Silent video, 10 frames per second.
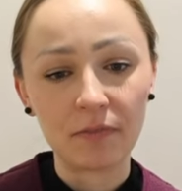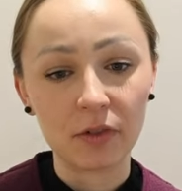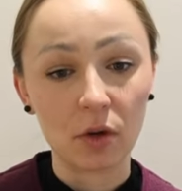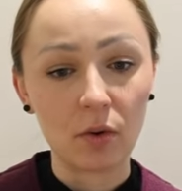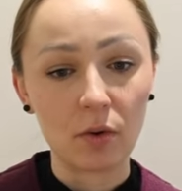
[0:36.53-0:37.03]

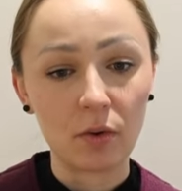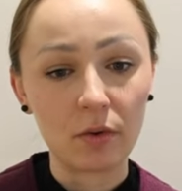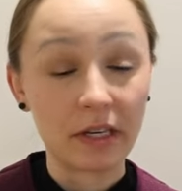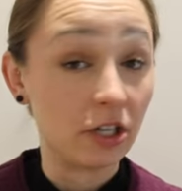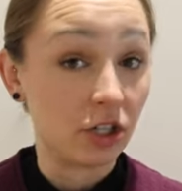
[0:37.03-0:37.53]
So
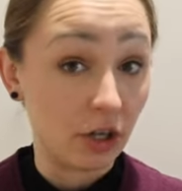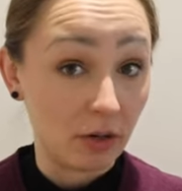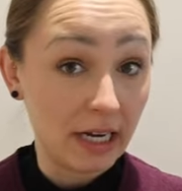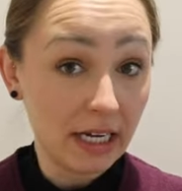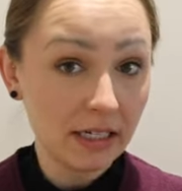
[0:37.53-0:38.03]
each
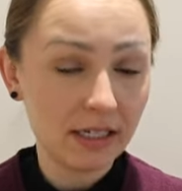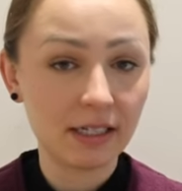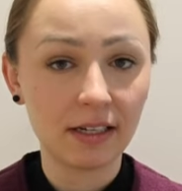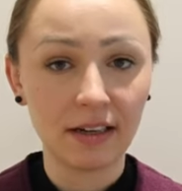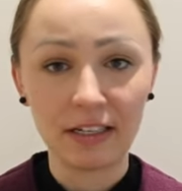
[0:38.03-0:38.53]
unit,